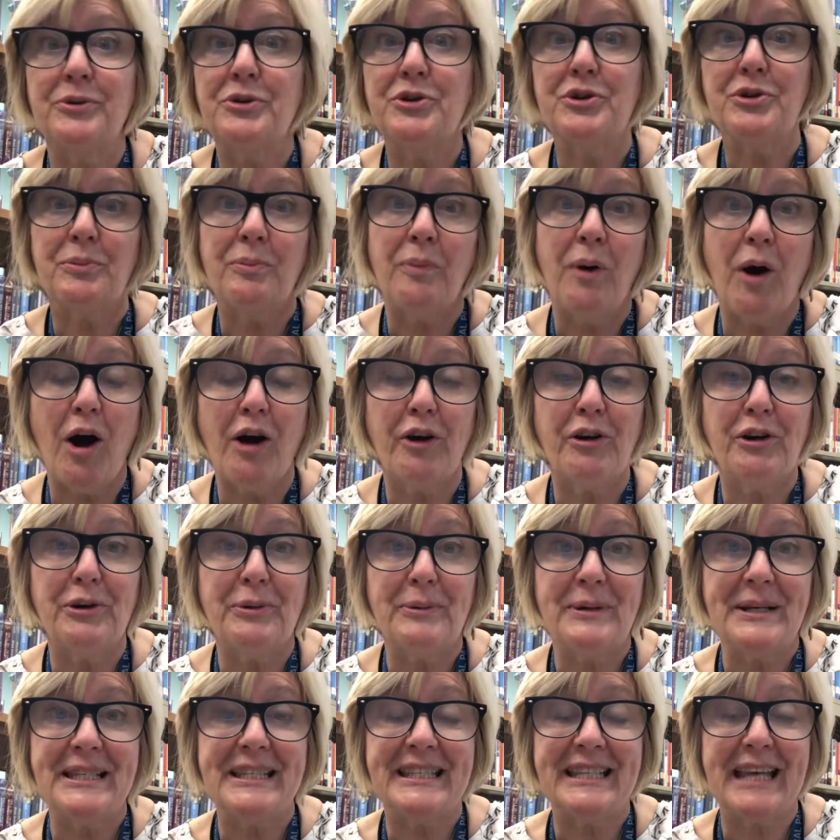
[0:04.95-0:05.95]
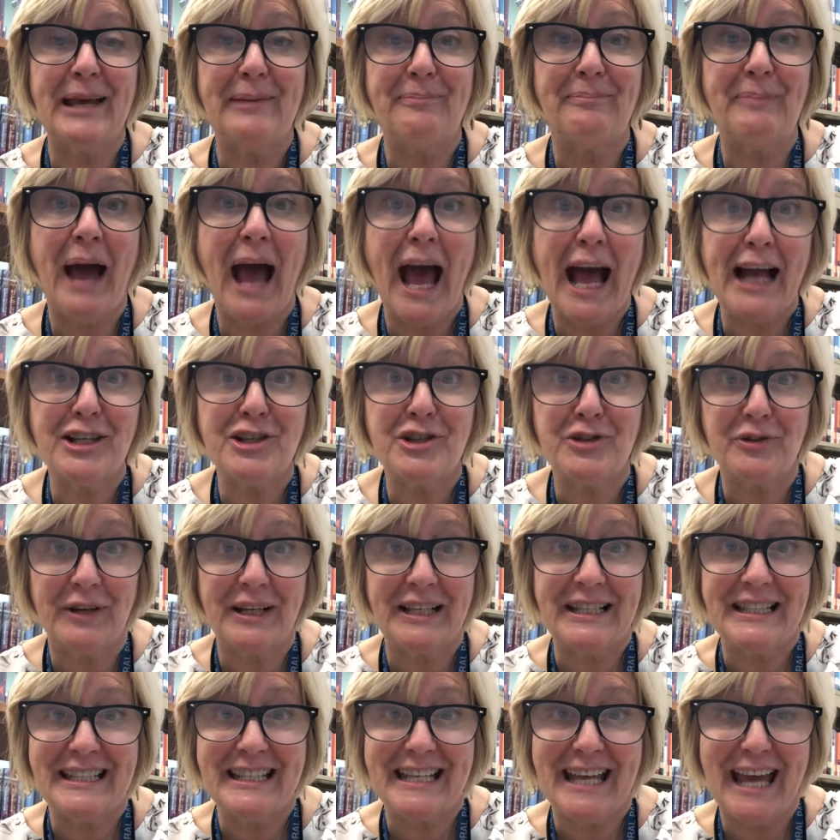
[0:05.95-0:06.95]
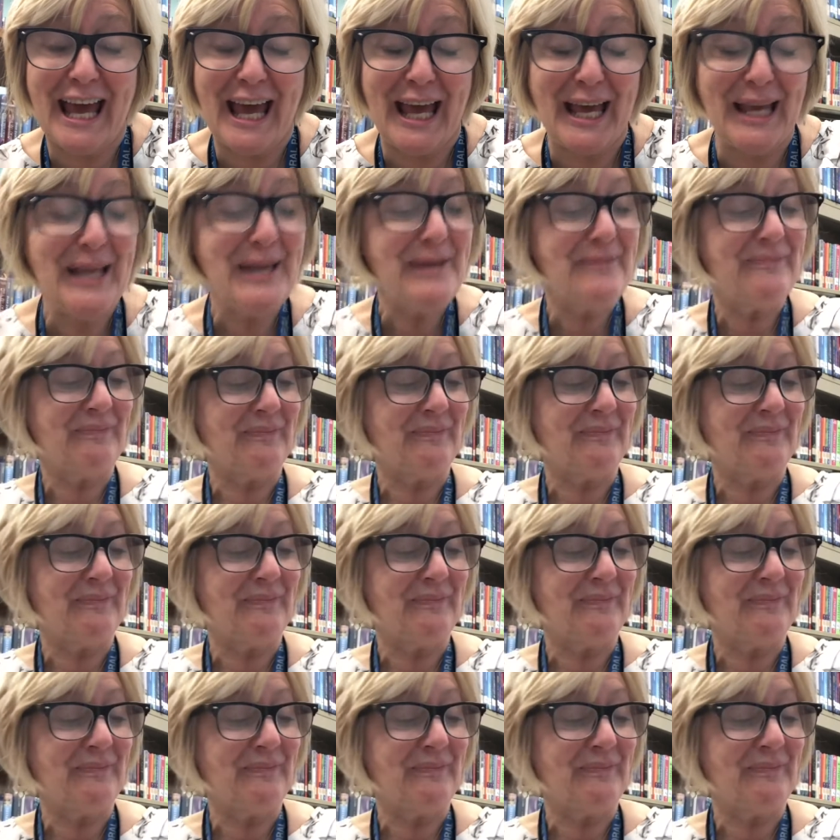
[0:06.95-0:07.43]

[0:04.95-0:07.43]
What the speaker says: Tomorrow is St. Patrick's Day.